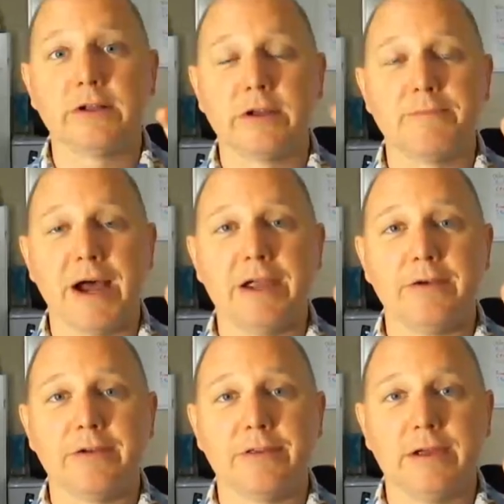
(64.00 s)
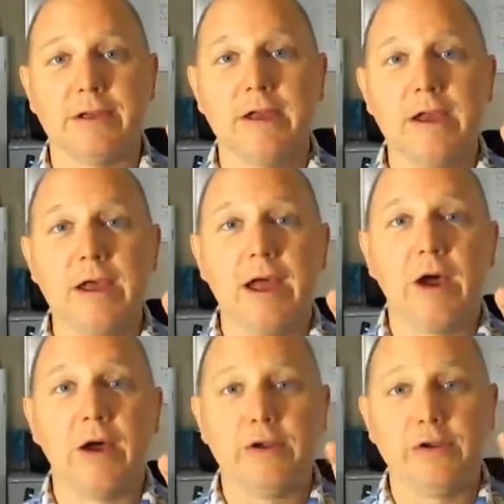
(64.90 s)
are going to buy your thing.
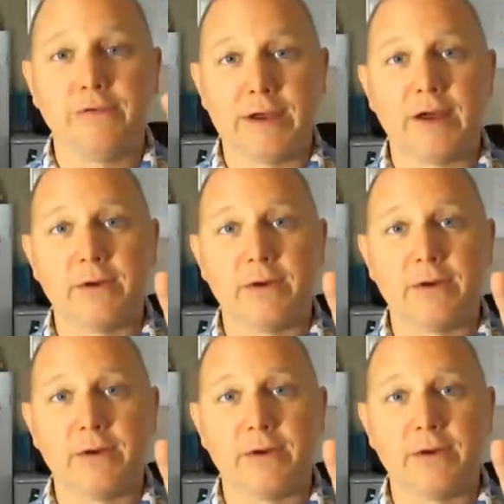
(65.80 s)
You find